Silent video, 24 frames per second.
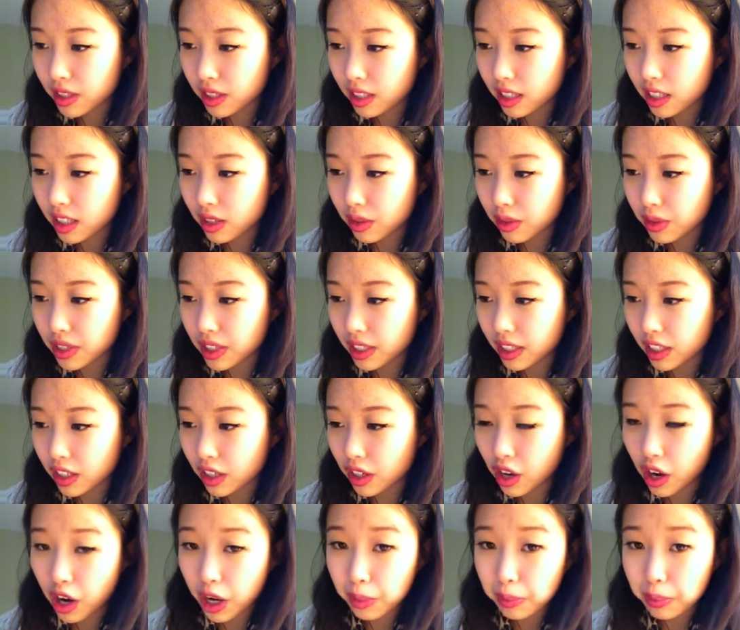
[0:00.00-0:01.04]
using a
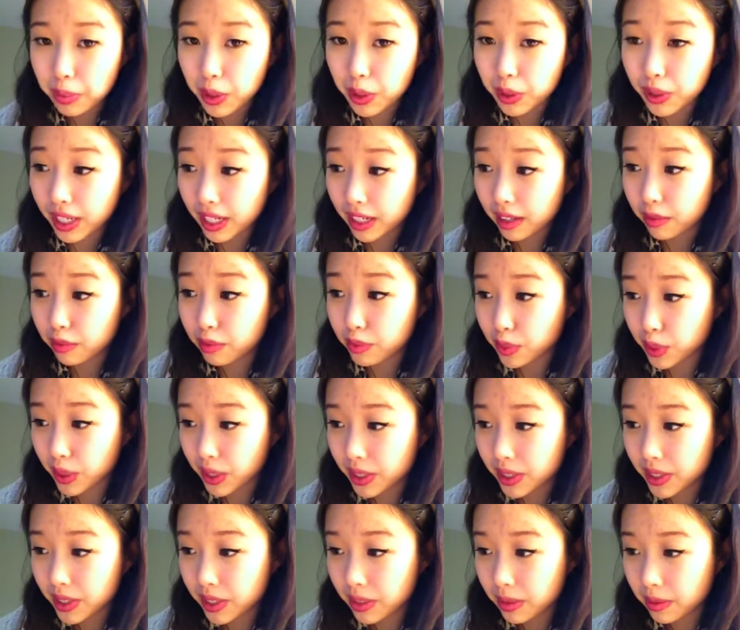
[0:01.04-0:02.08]
non-poetic
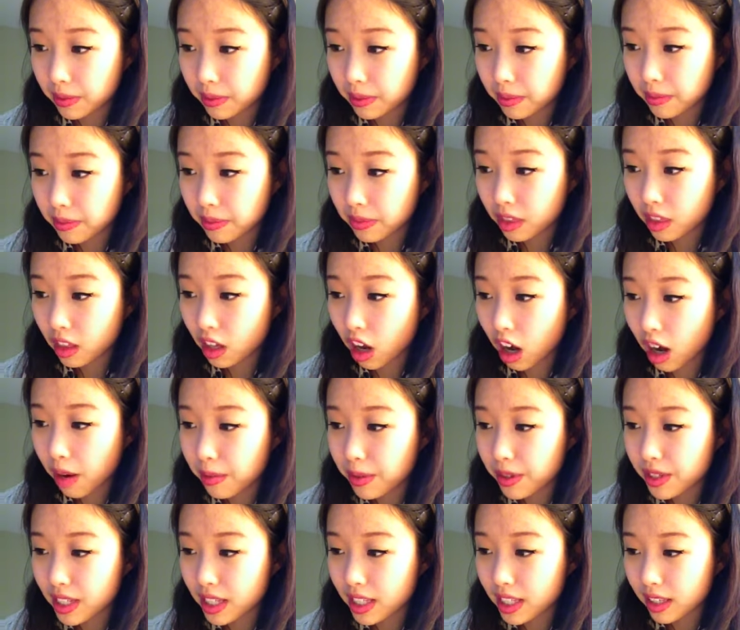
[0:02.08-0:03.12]
voice,
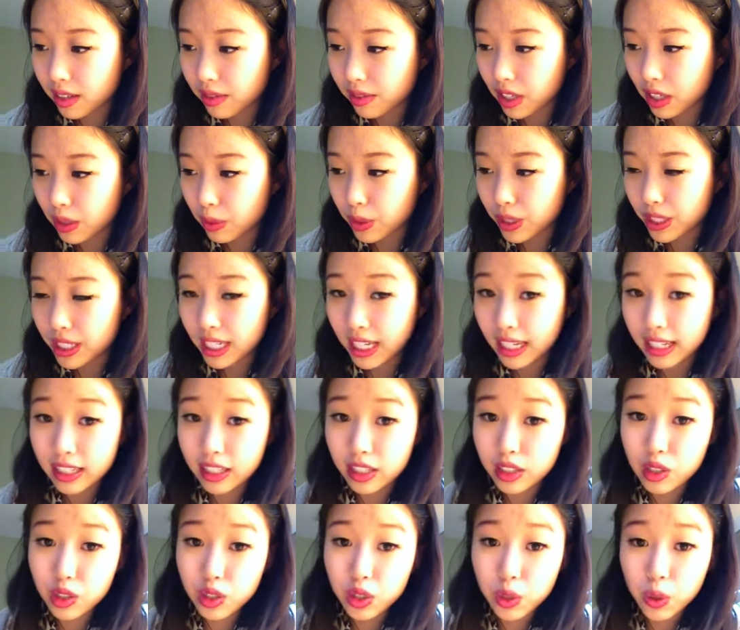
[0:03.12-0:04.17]
almost as if he was telling
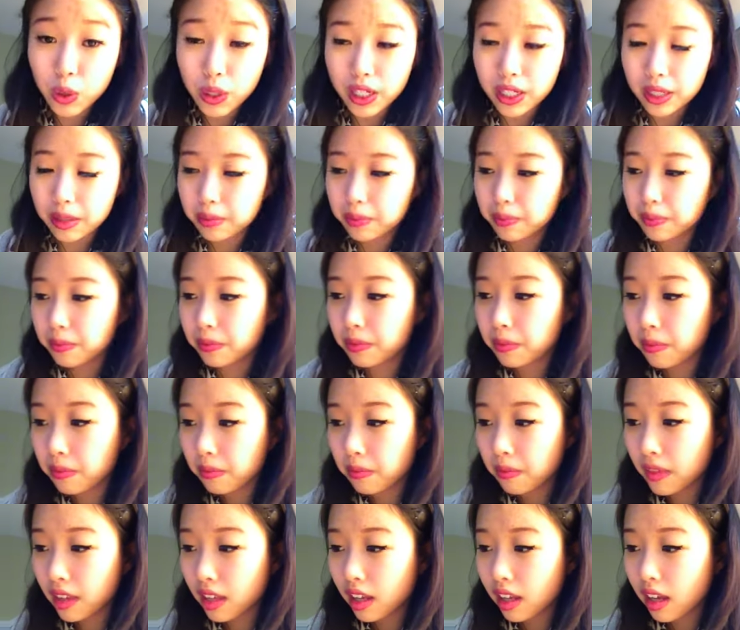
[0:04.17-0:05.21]
a story.
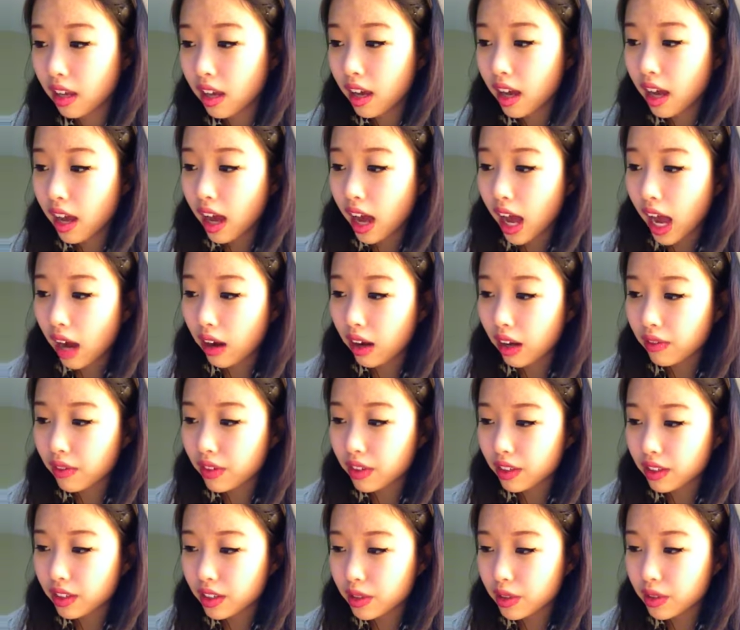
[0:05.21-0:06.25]
However,
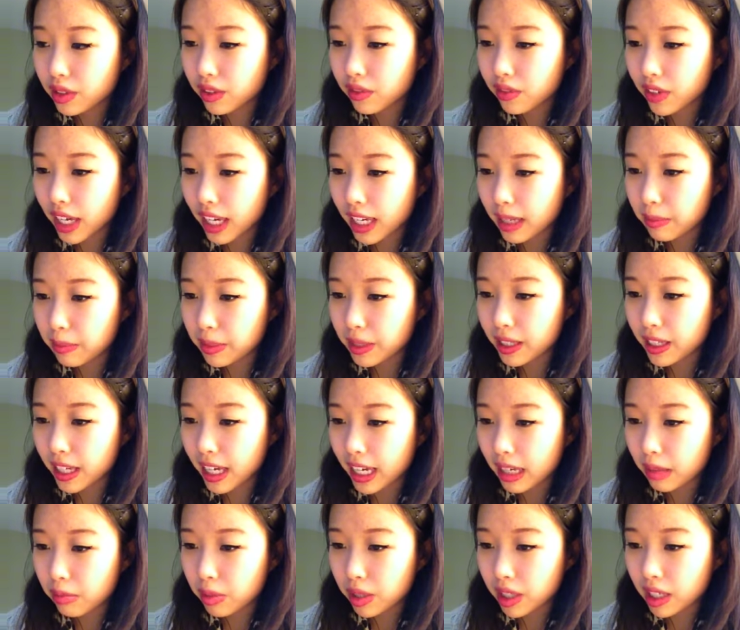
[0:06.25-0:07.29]
the use of
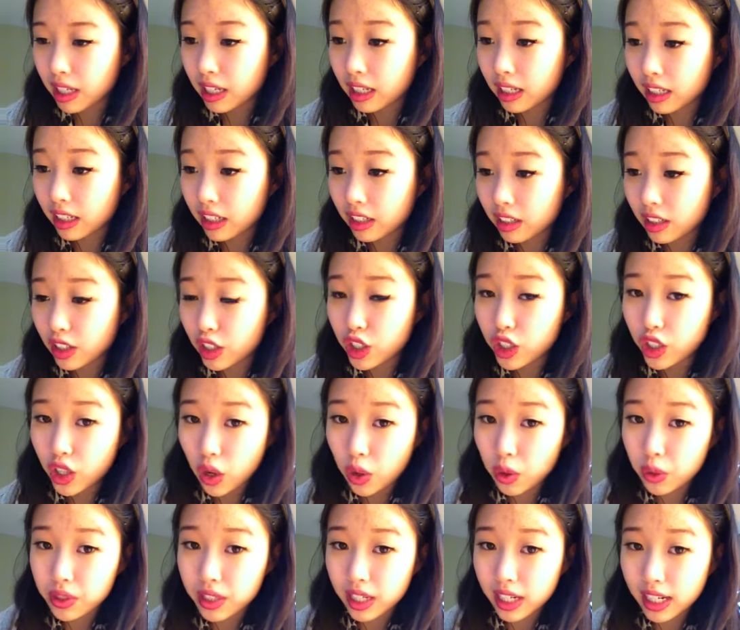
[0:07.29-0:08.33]
A-B clearly
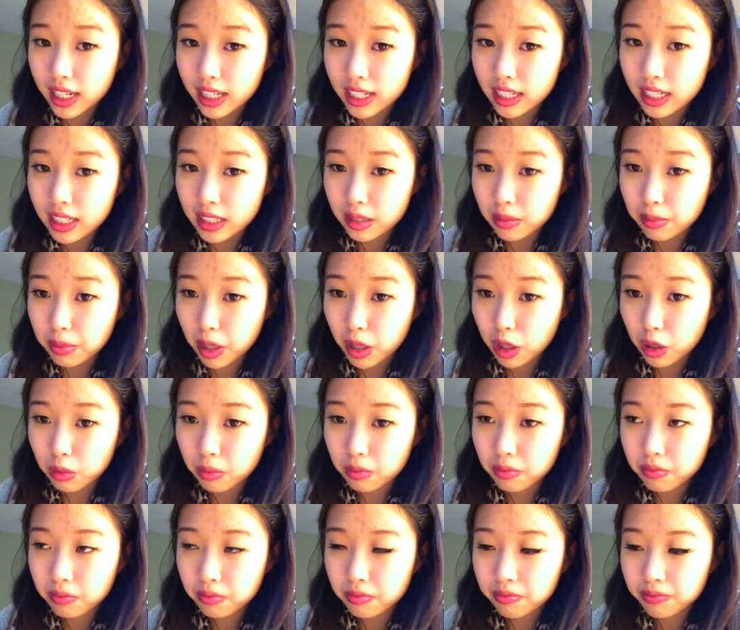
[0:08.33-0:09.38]
shows that it is a
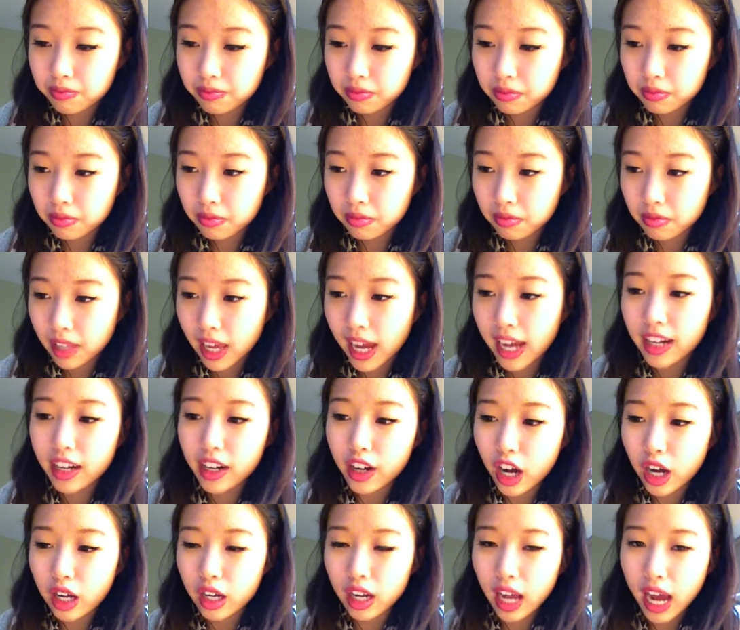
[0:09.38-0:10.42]
poem. Had it
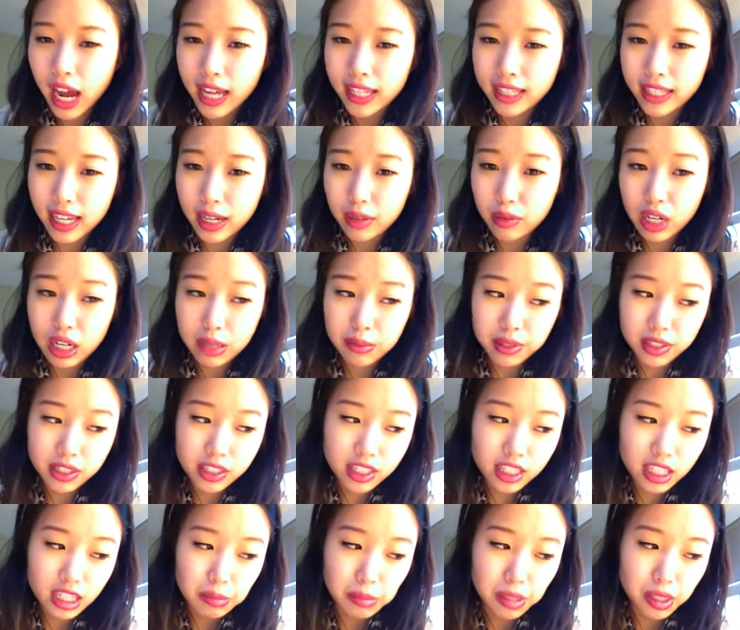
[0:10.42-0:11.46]
not had that rhyming
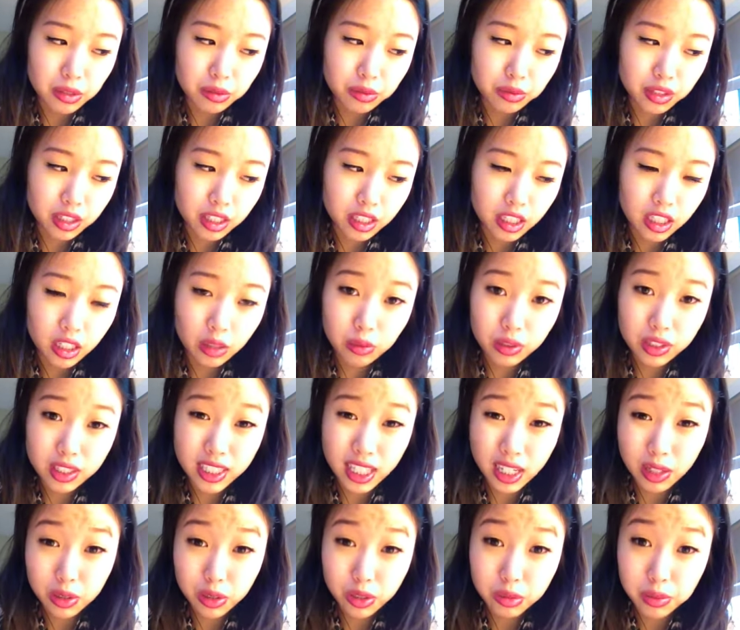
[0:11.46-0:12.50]
scheme, I don't think it would
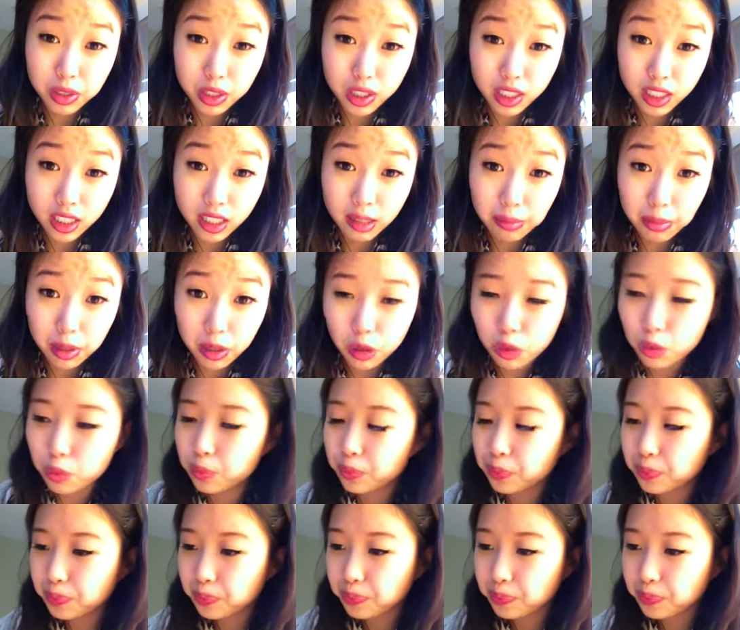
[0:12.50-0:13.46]
sound so much like a poem.